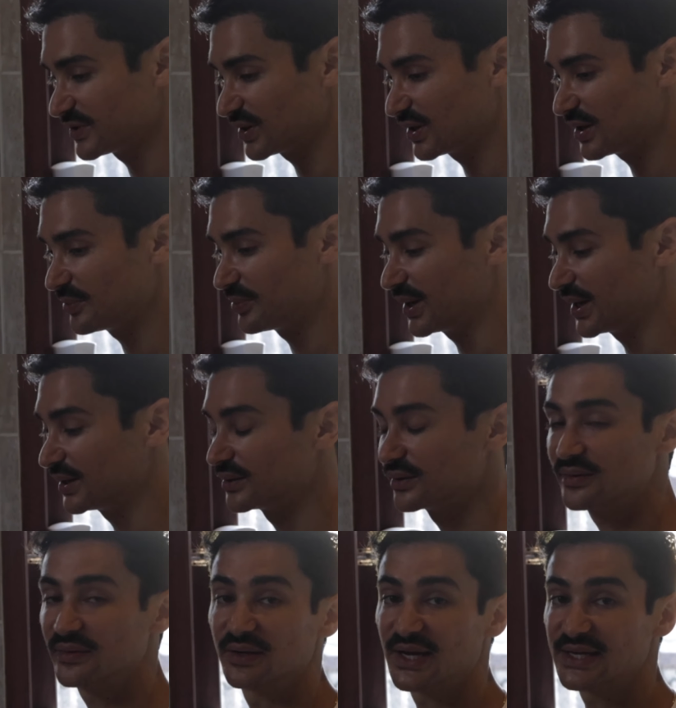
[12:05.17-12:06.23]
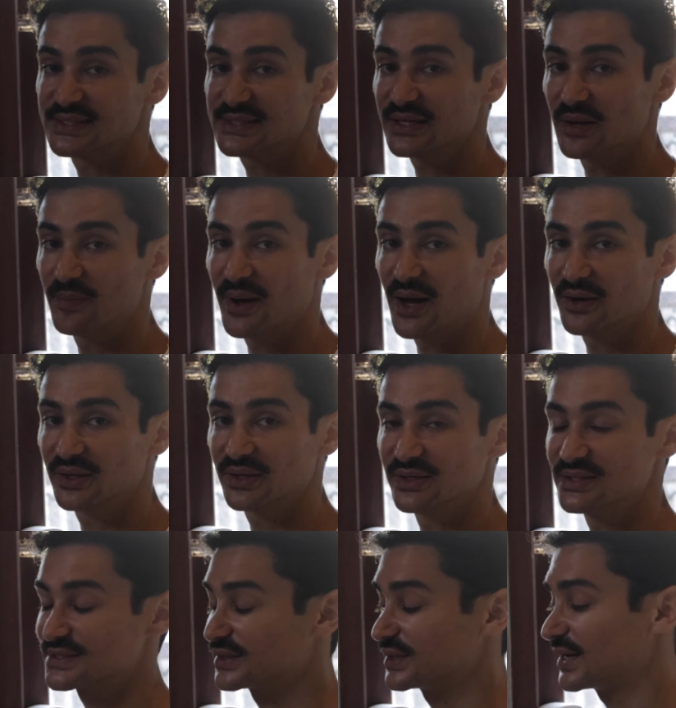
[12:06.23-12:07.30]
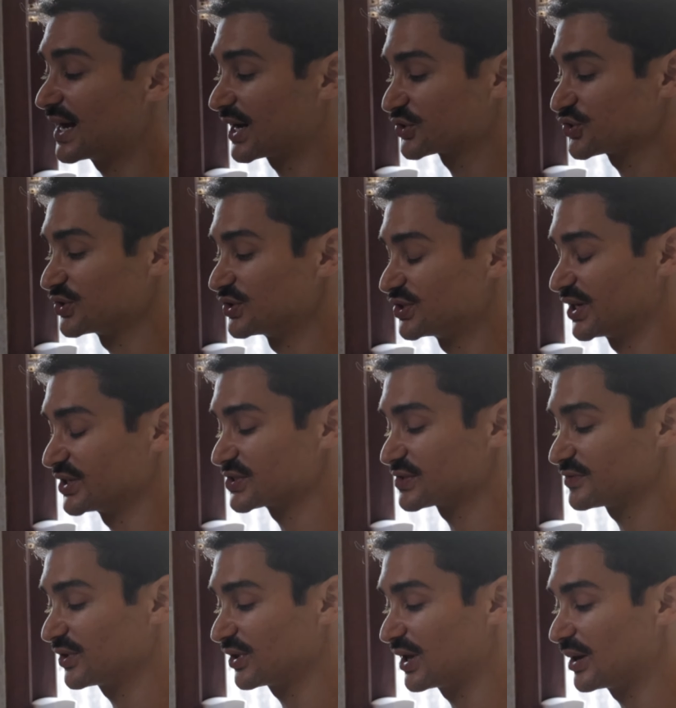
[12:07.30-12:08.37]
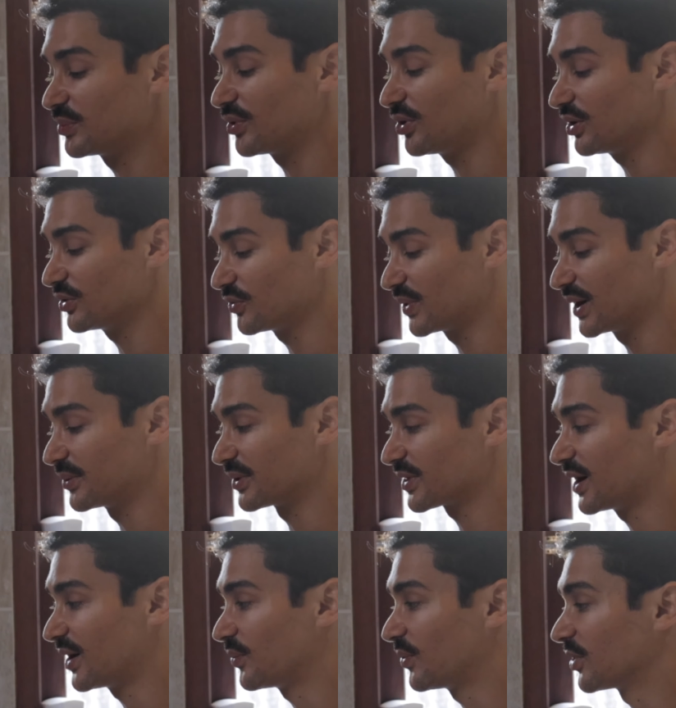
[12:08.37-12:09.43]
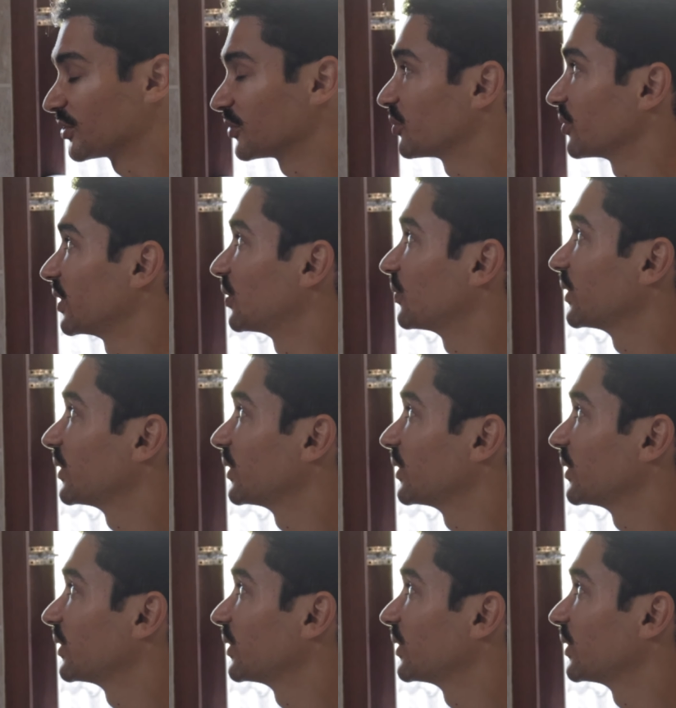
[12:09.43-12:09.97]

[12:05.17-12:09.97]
villa, but the nice thing about it is that it actually does fill up all the way with hot water pretty